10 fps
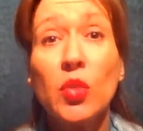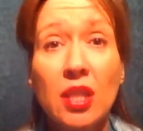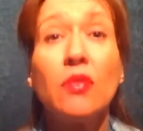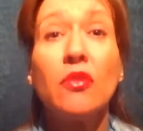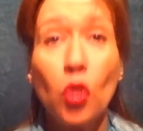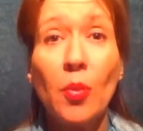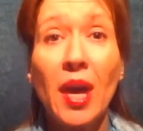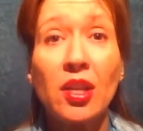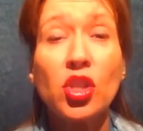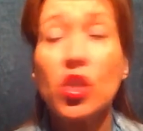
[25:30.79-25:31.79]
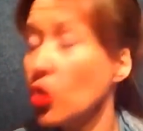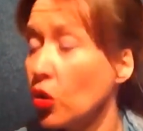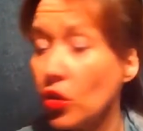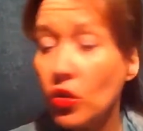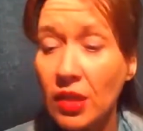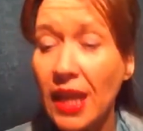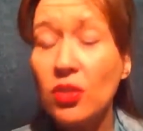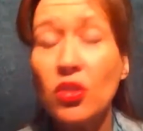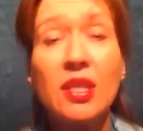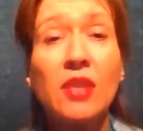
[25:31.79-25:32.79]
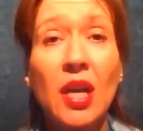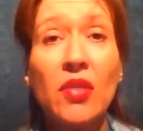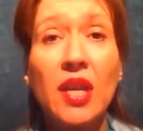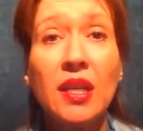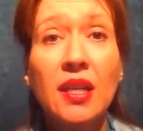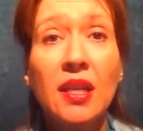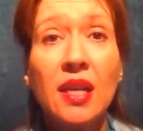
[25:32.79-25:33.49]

We need a floor manager. So you get yourself down there.